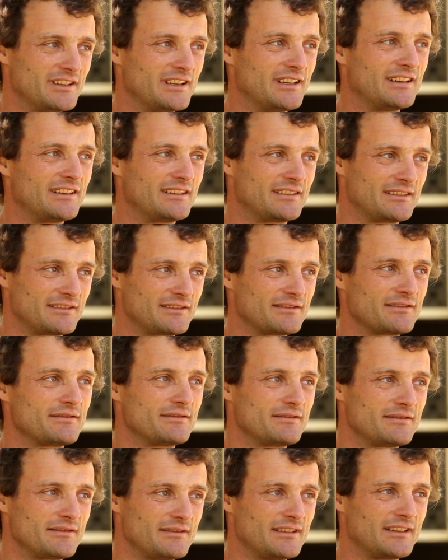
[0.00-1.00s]
yeah,
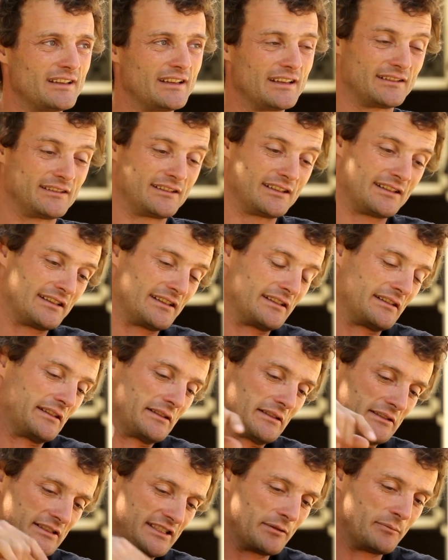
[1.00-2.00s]
and then
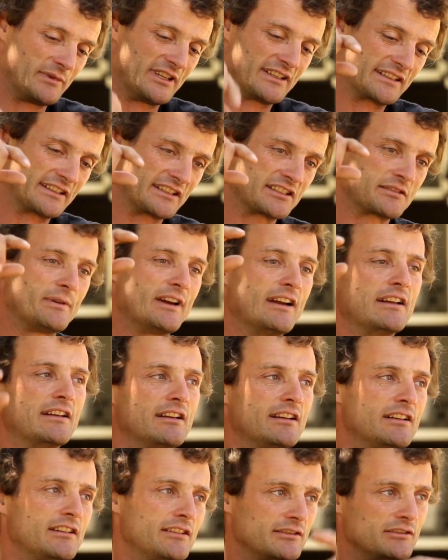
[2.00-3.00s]
symmetric
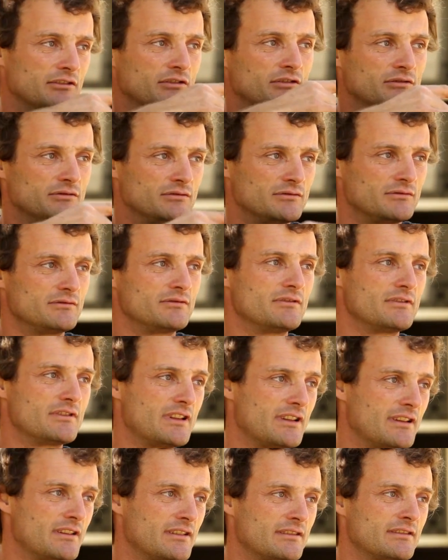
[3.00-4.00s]
spiral and go.
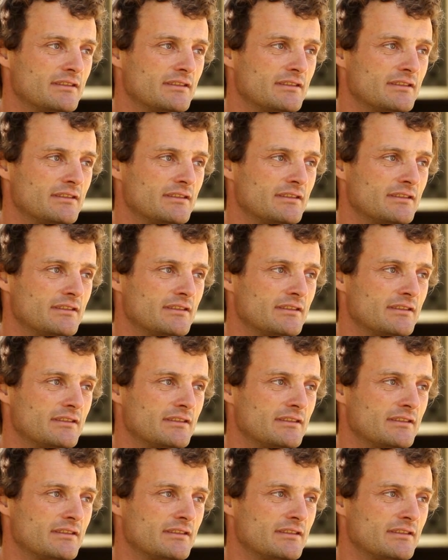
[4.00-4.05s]
Yeah.